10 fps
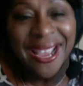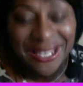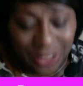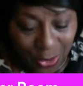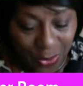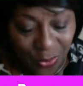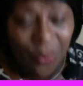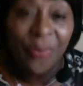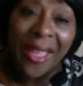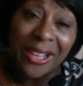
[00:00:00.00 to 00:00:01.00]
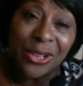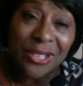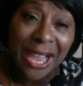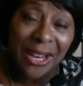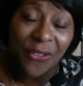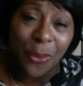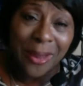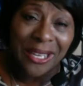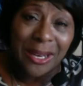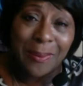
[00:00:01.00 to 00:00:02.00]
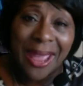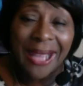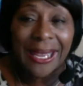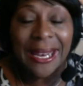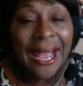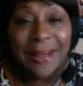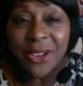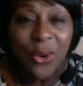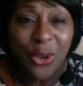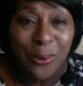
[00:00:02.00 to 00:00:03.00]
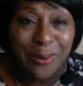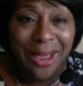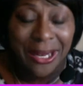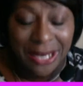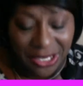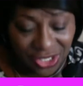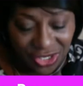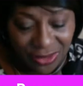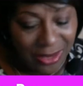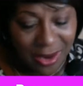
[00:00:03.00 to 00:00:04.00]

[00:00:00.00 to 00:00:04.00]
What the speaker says: So thank you, Tiger, for making it back. And I know he'll be back next year.